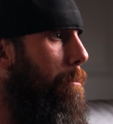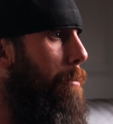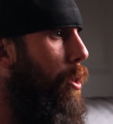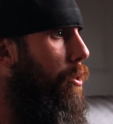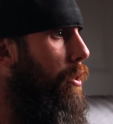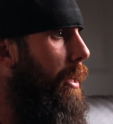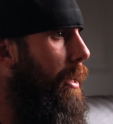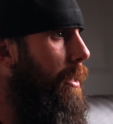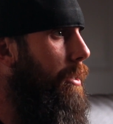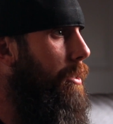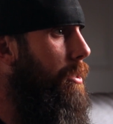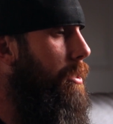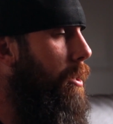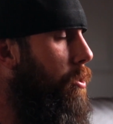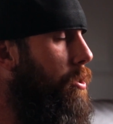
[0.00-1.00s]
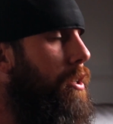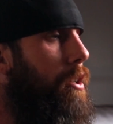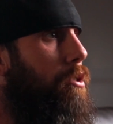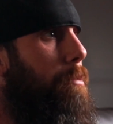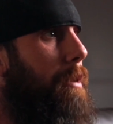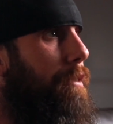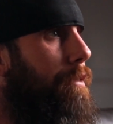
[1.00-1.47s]
buildings, or
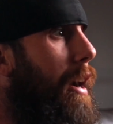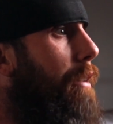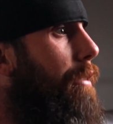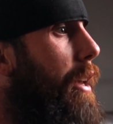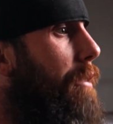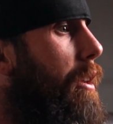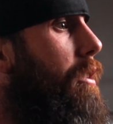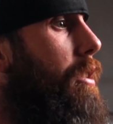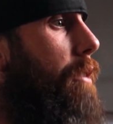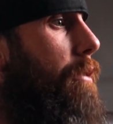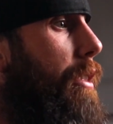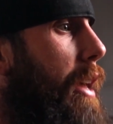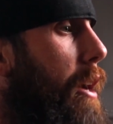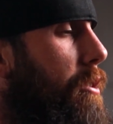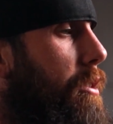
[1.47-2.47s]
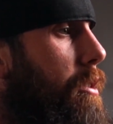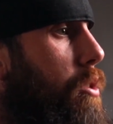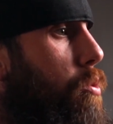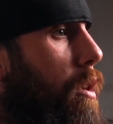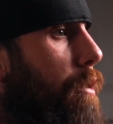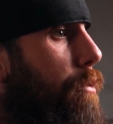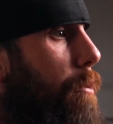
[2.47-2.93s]
7,000
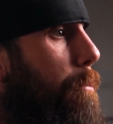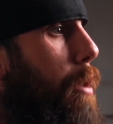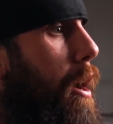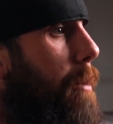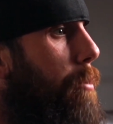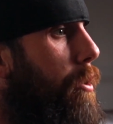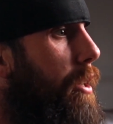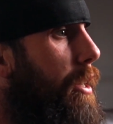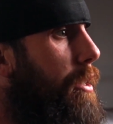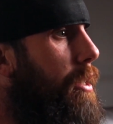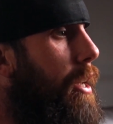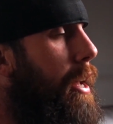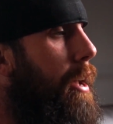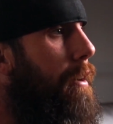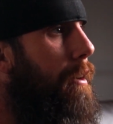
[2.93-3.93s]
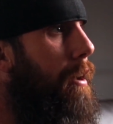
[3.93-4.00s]
square foot properties,